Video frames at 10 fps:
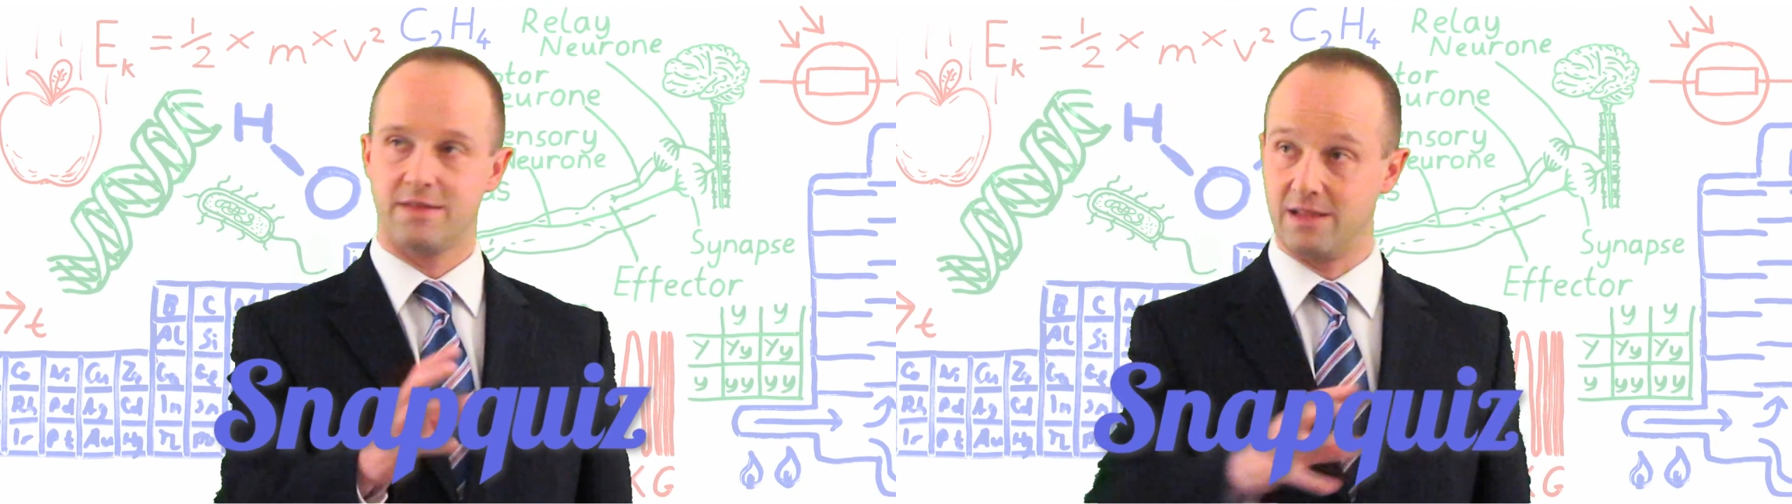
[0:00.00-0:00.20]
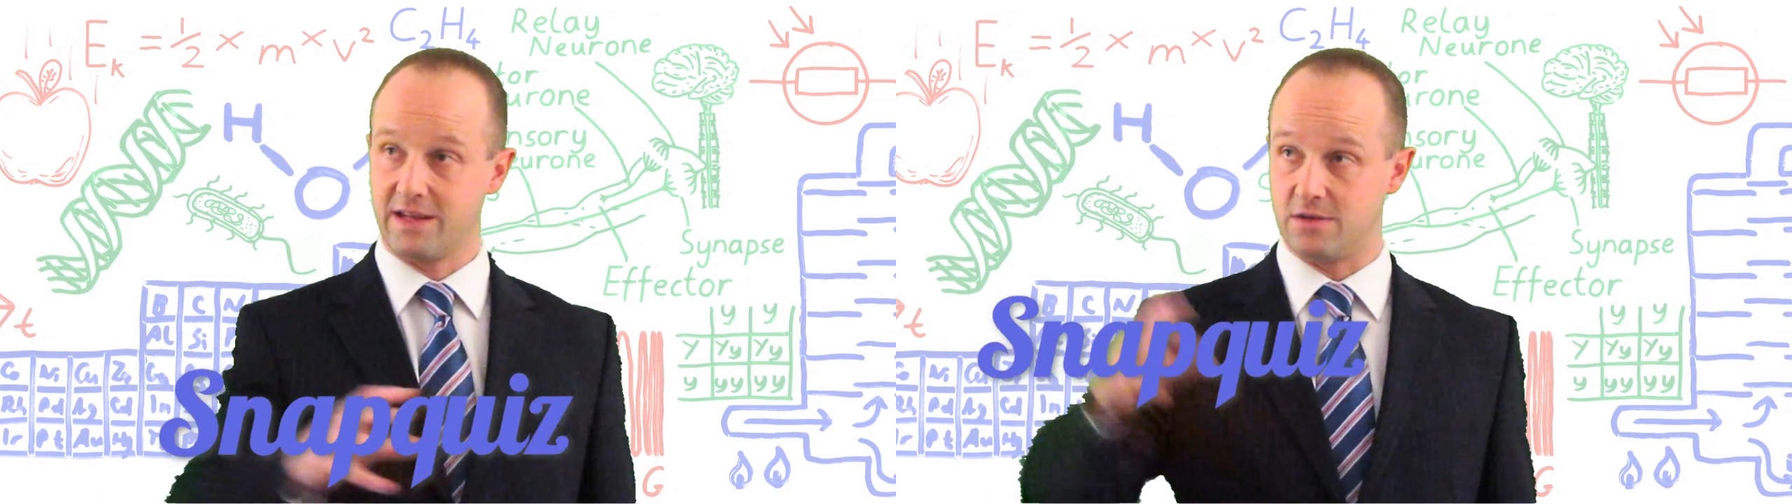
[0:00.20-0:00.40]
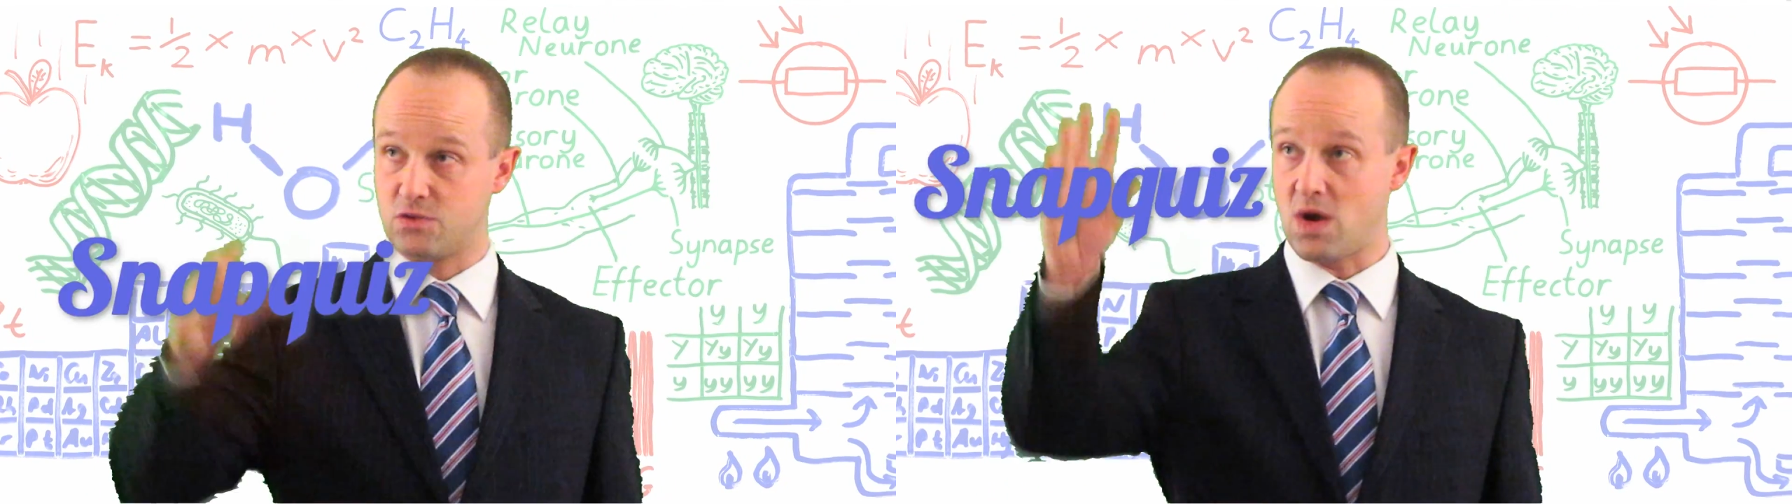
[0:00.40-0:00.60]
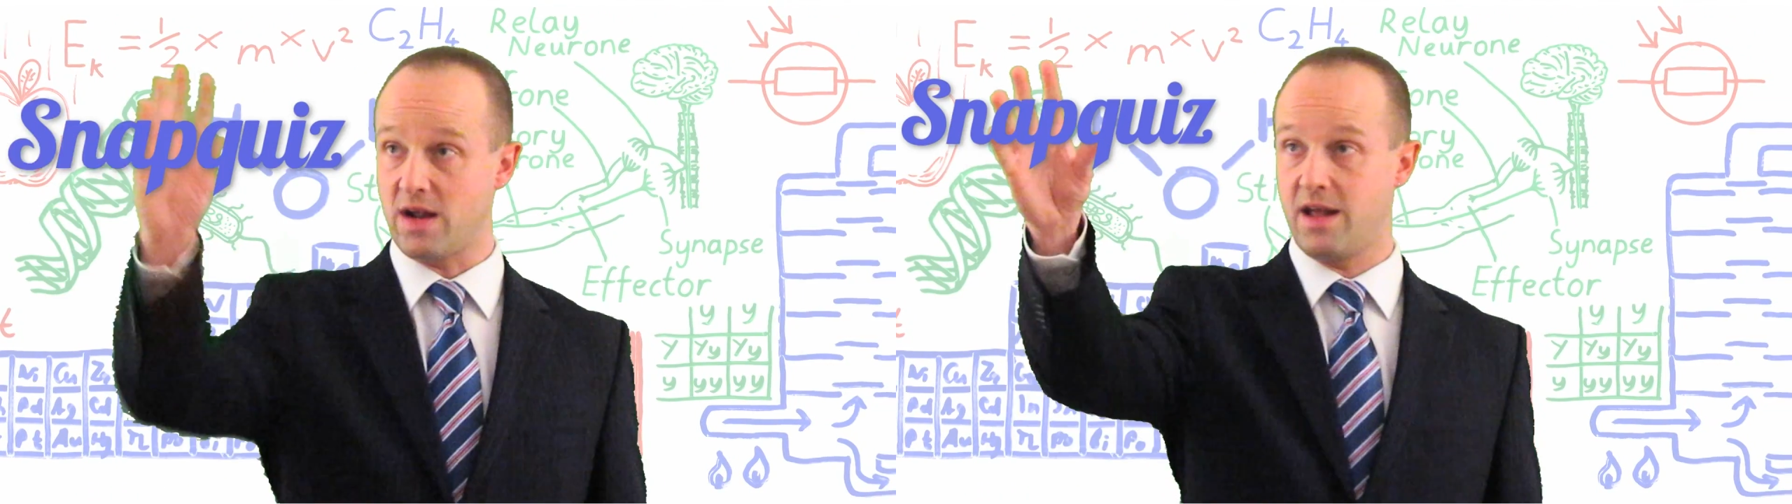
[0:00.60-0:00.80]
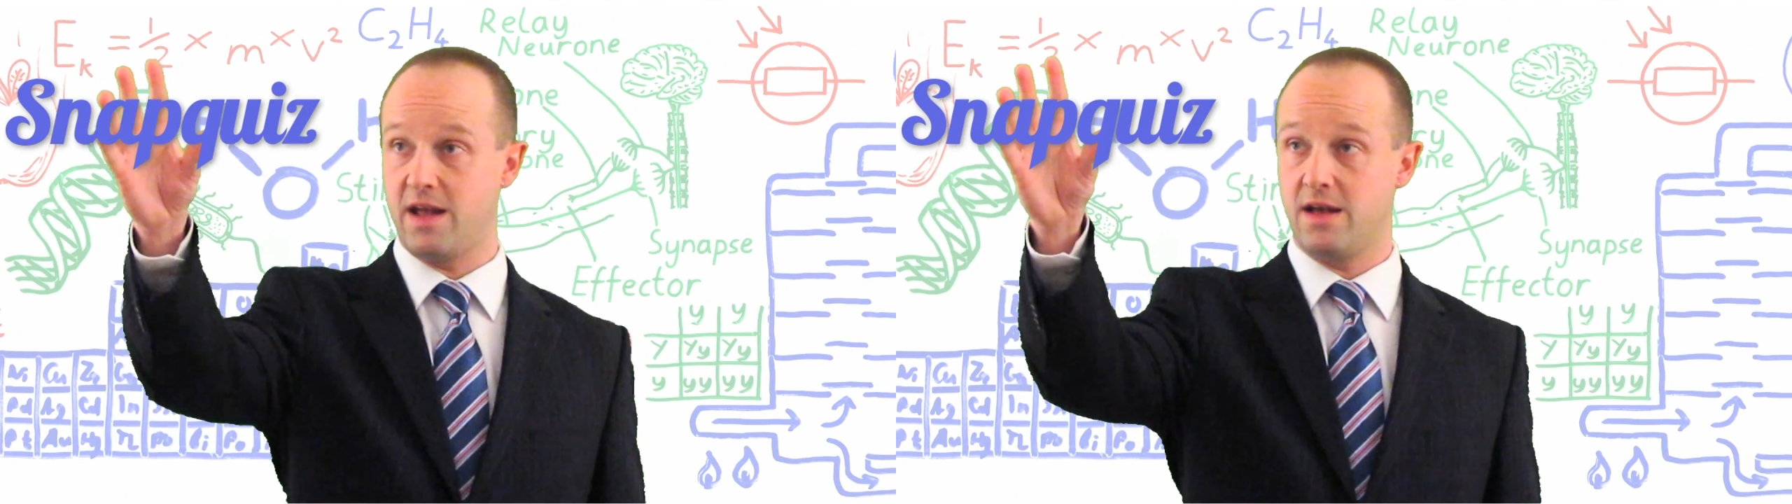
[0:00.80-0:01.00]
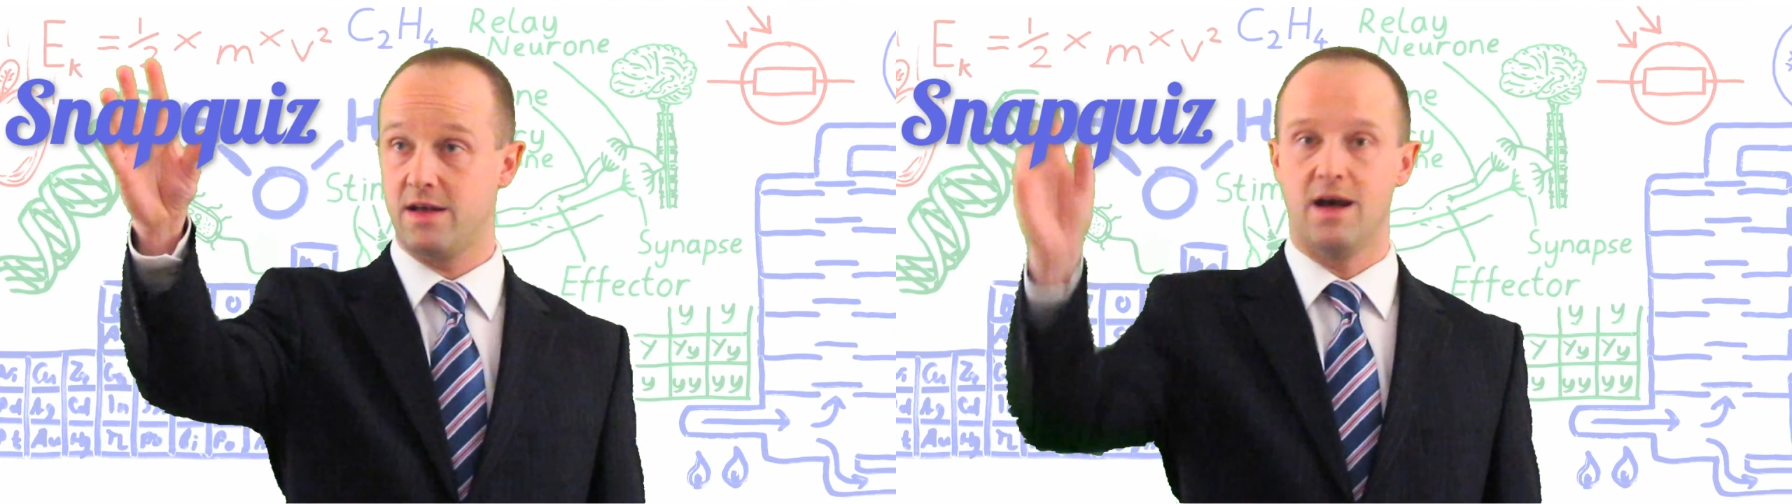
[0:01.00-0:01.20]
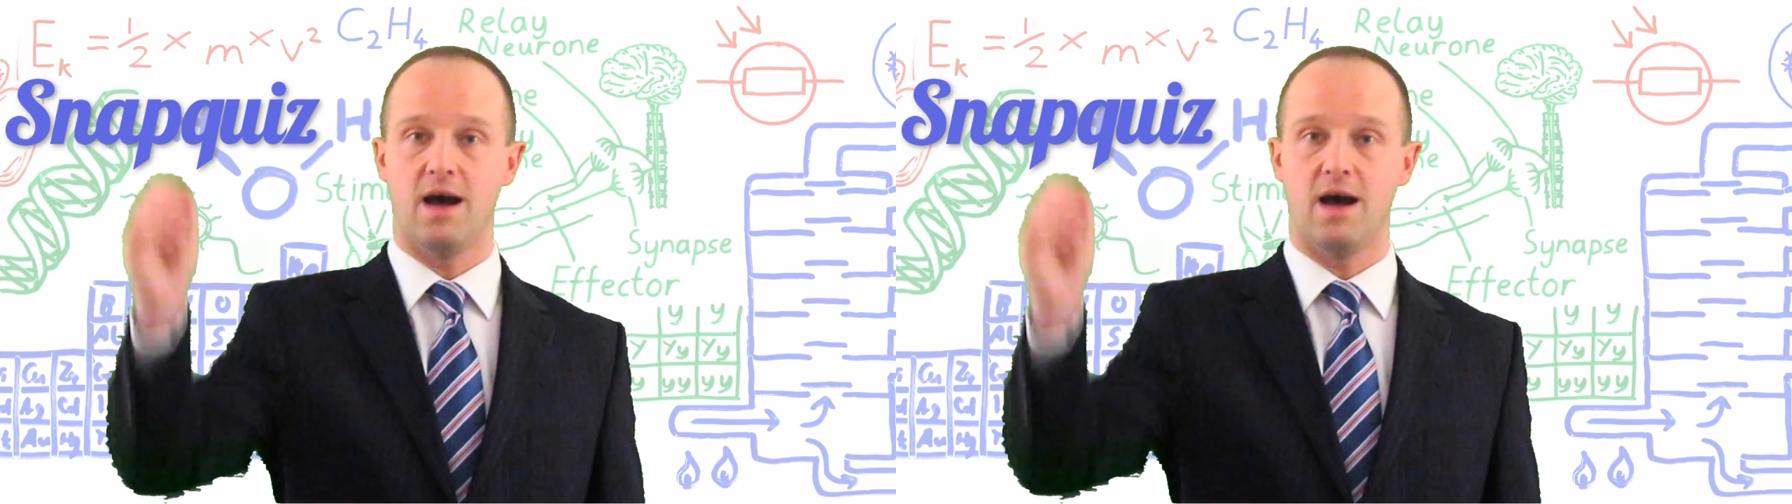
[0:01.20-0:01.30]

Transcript: The link is right here,